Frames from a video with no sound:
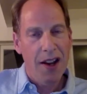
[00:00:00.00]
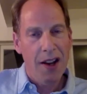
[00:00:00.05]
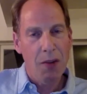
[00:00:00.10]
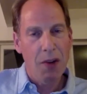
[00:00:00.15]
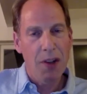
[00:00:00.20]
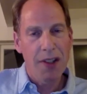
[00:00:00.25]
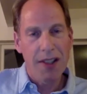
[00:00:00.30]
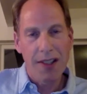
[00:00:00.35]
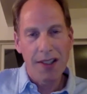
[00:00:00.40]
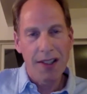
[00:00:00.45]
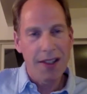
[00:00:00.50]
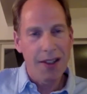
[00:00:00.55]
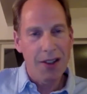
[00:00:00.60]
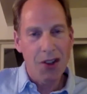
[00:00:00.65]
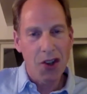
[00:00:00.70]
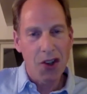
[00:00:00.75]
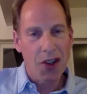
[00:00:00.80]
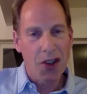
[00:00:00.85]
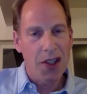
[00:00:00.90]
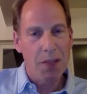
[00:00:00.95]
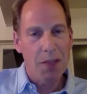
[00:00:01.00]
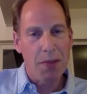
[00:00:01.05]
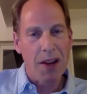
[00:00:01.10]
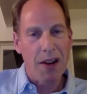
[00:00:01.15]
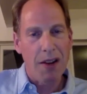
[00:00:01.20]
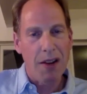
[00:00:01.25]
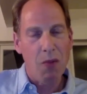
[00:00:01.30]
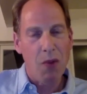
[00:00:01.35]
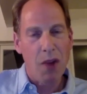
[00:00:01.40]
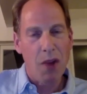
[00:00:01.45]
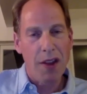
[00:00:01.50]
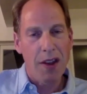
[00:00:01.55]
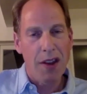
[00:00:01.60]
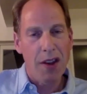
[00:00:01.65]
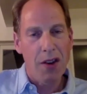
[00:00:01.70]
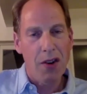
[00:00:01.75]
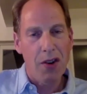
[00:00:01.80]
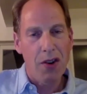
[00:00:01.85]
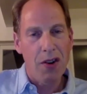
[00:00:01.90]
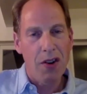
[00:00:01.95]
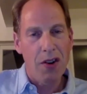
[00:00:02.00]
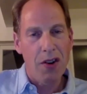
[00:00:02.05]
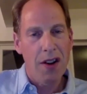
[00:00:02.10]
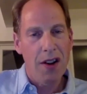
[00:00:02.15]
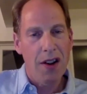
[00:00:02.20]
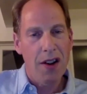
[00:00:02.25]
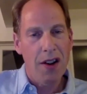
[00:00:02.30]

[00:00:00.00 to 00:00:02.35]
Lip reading: In other words, this isn't just about whether you're...